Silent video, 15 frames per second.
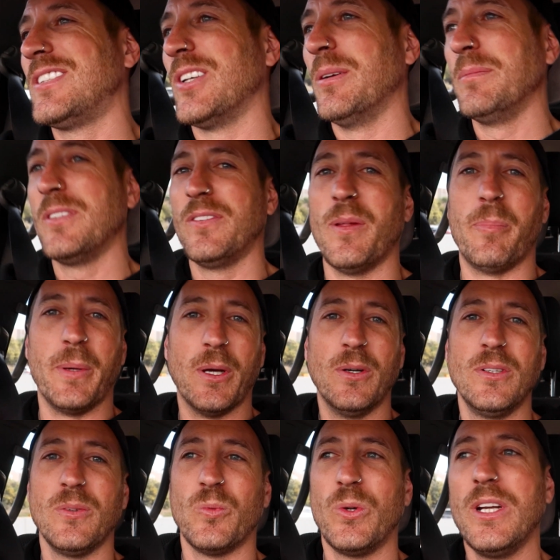terms of the
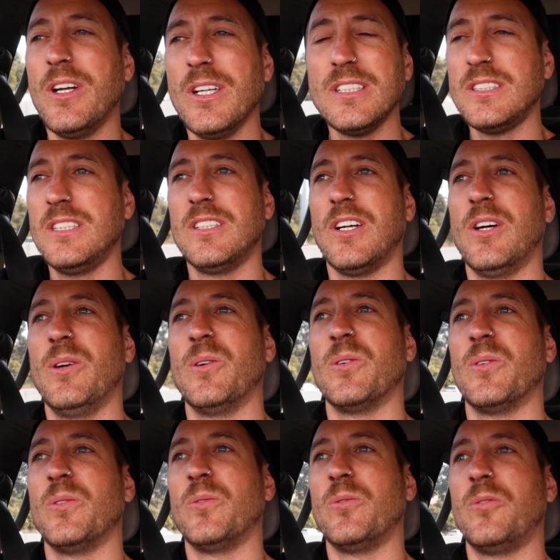build we don't actually know
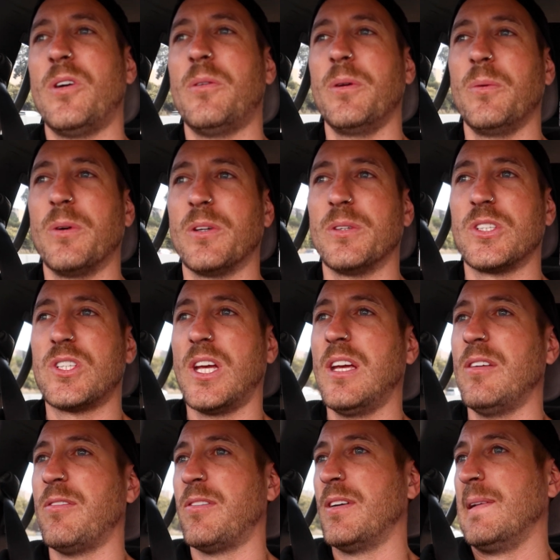what we want to
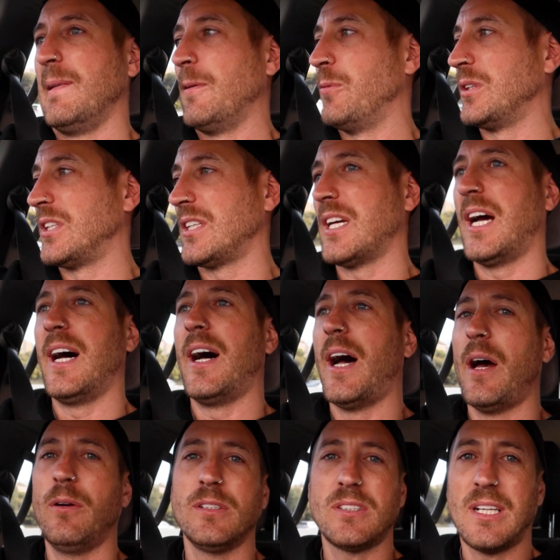achieve with the car
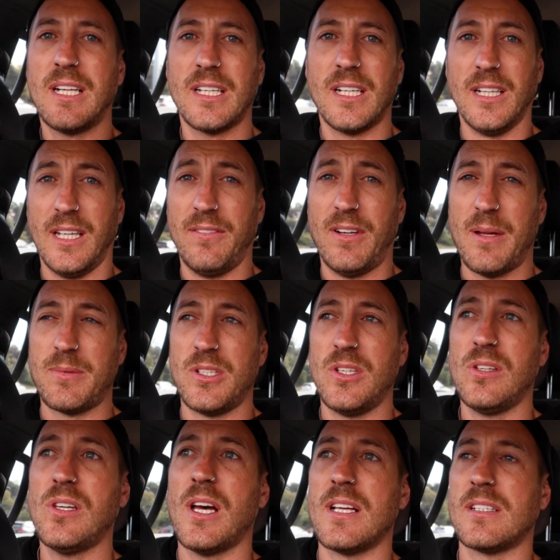i was kind of going to leave it up to
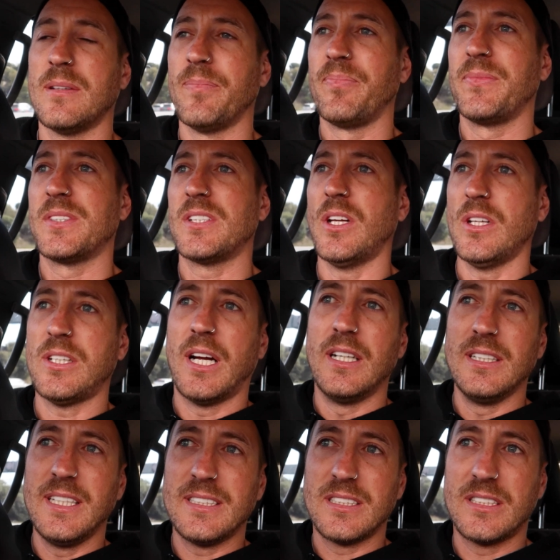you guys so
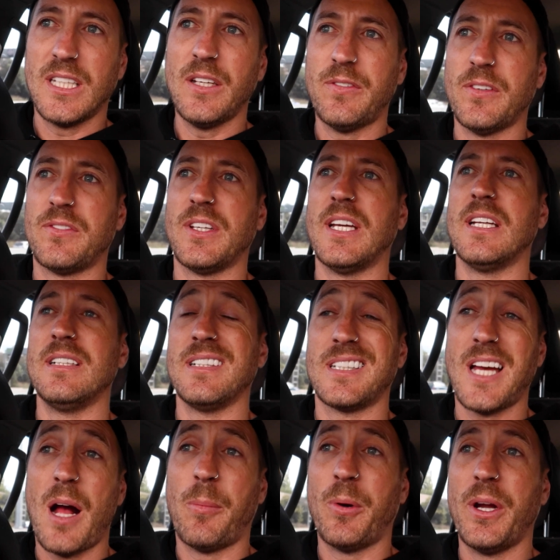currently it's a
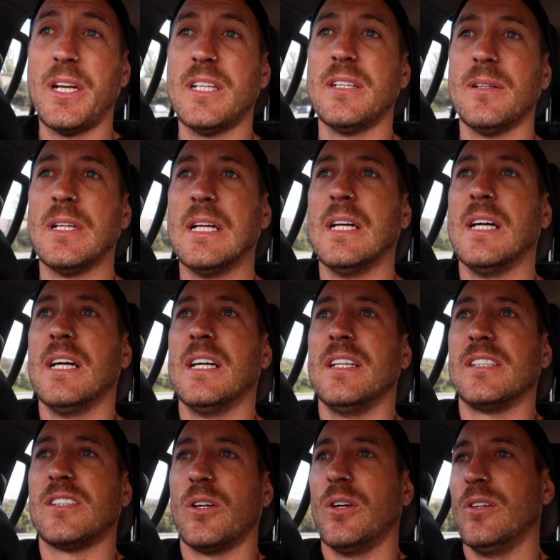d15 carbureted
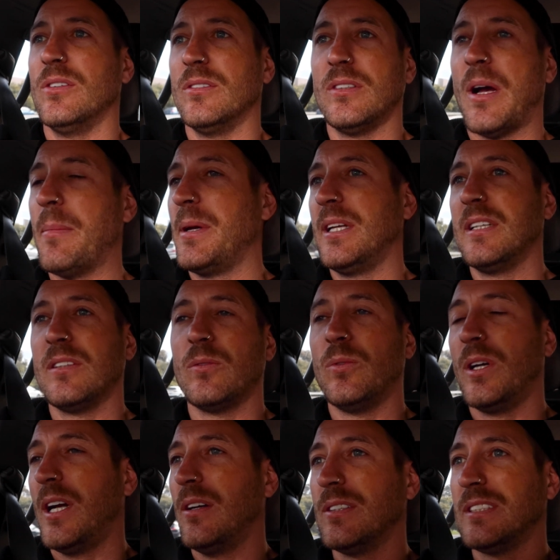so i mean
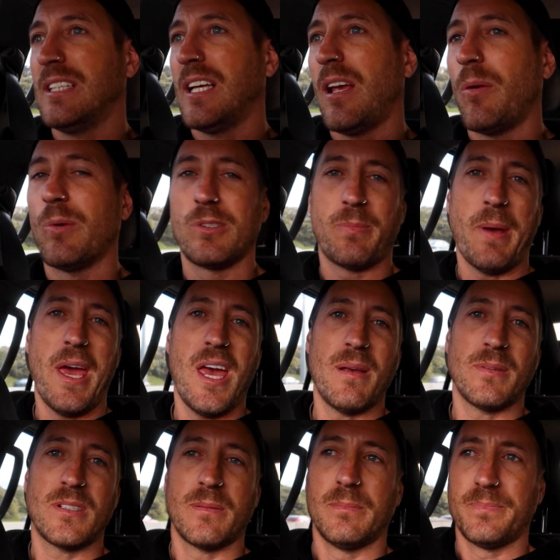what i was thinking was
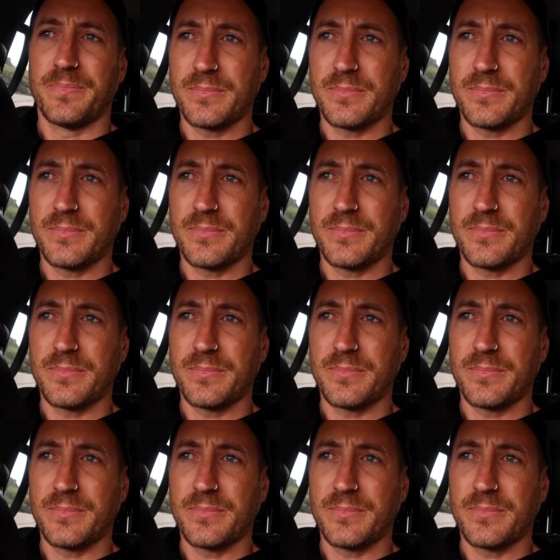perhaps